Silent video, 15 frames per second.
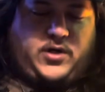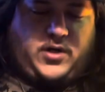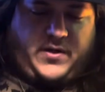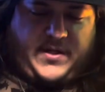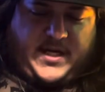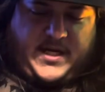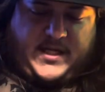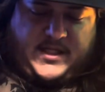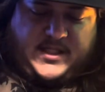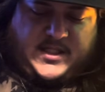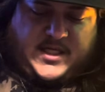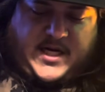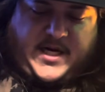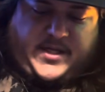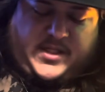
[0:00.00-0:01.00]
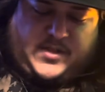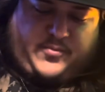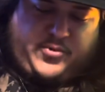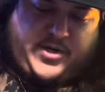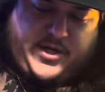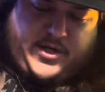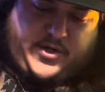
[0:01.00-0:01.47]
on the inside is
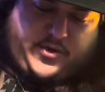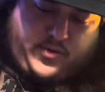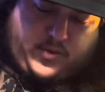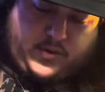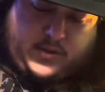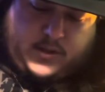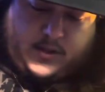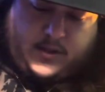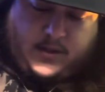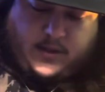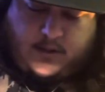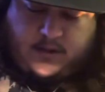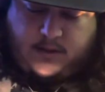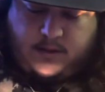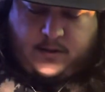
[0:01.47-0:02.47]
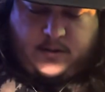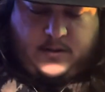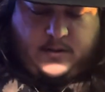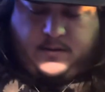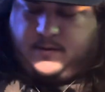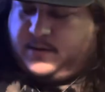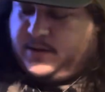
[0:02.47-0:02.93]
pretty cool.
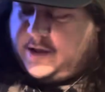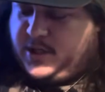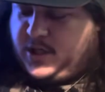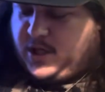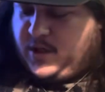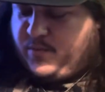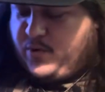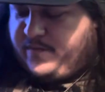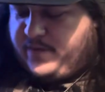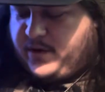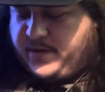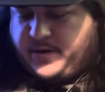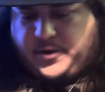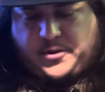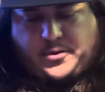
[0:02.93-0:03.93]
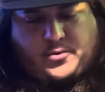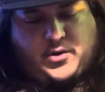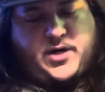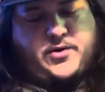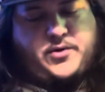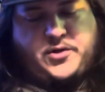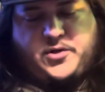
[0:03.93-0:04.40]
Here, I'll move all this
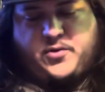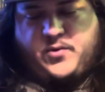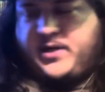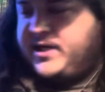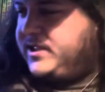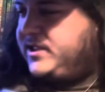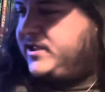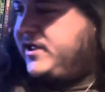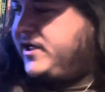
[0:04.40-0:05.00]
around so you can see